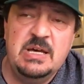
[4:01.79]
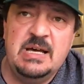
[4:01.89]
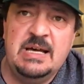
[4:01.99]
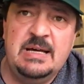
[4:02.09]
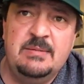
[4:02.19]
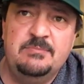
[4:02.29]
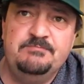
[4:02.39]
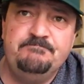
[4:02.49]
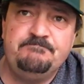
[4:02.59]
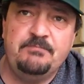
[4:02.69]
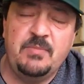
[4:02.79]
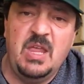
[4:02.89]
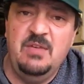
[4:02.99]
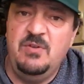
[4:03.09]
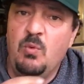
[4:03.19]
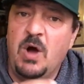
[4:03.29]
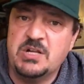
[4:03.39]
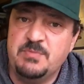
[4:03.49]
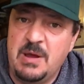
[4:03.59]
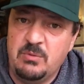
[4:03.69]
Um, if you
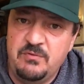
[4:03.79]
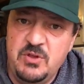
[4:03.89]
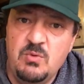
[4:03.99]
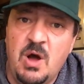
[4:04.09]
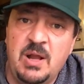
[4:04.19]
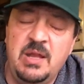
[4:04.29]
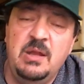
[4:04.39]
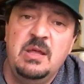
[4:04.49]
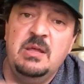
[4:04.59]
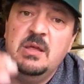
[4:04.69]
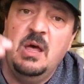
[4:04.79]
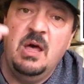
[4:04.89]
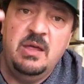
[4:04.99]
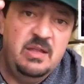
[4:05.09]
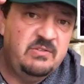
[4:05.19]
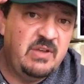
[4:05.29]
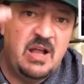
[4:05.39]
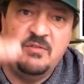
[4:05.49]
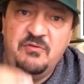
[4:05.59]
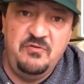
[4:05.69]
watch my review on it, uh, it's
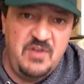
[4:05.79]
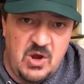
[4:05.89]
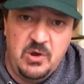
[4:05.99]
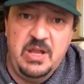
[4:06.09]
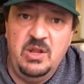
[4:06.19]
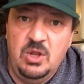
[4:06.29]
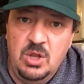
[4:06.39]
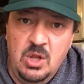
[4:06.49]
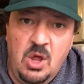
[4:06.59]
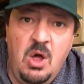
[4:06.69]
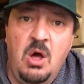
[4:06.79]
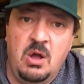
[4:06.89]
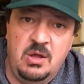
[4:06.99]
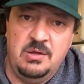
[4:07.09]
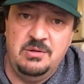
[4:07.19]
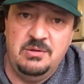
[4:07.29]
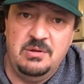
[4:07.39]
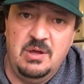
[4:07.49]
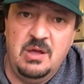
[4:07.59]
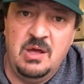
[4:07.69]
got a very long
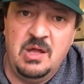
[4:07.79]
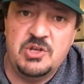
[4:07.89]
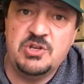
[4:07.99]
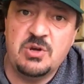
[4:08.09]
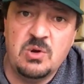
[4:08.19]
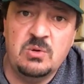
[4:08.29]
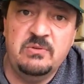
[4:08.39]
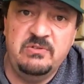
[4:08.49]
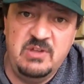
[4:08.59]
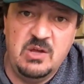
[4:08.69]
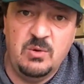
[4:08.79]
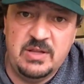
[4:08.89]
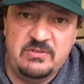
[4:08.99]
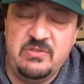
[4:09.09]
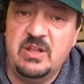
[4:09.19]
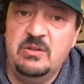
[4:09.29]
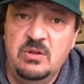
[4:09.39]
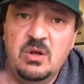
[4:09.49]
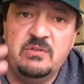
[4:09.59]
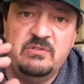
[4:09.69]
uh, turn sequence that
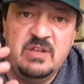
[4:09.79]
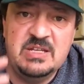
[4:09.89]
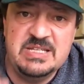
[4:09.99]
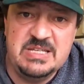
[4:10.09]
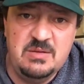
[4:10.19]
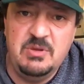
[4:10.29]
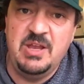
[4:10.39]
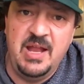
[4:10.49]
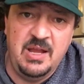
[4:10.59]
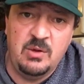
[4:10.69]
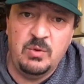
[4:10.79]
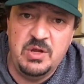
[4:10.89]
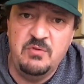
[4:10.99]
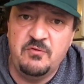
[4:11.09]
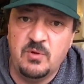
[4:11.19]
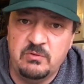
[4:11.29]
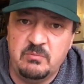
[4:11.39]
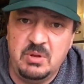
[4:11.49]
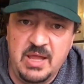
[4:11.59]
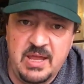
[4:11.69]
looks intimidating when you
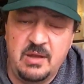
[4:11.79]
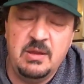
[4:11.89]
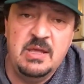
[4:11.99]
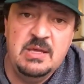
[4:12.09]
first play it.